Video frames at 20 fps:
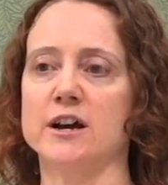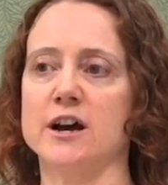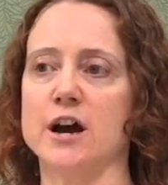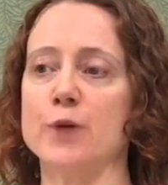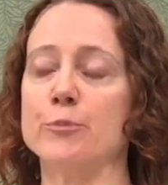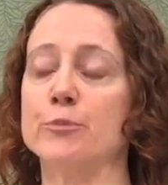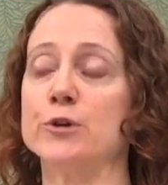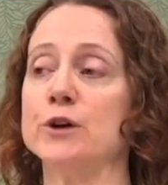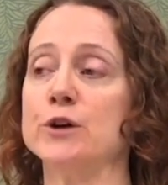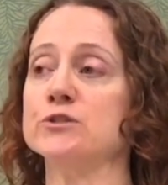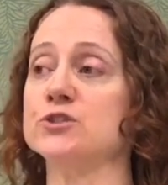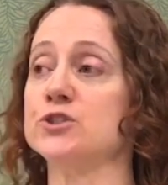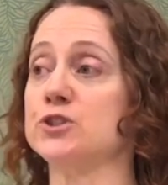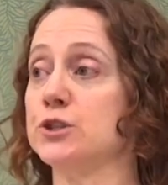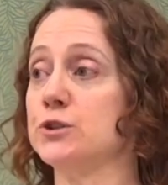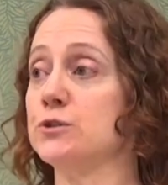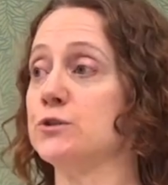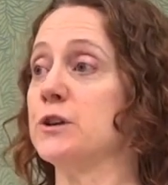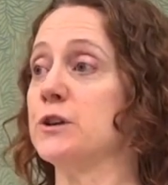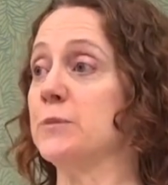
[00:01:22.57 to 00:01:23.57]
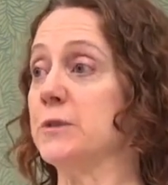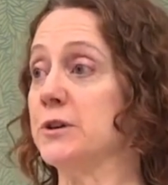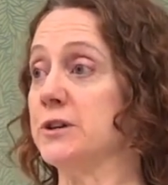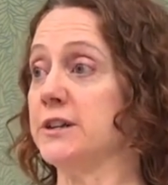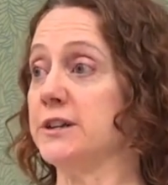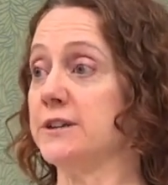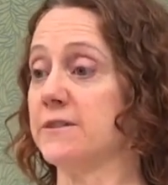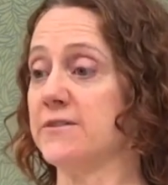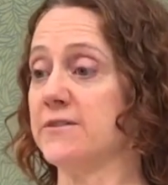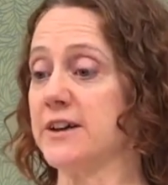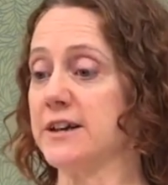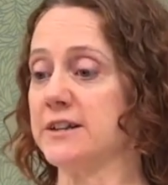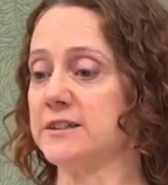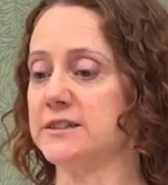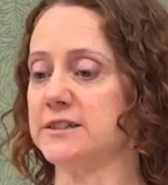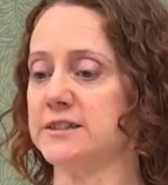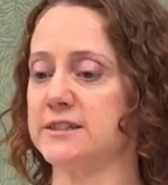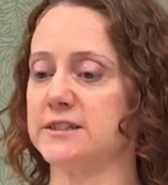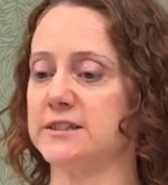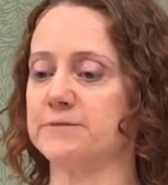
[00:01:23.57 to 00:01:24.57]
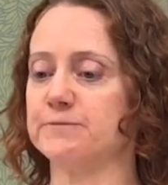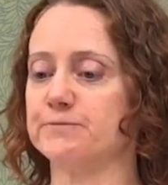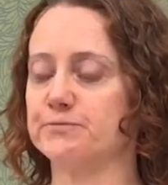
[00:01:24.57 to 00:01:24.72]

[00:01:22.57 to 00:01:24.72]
approach to community defense.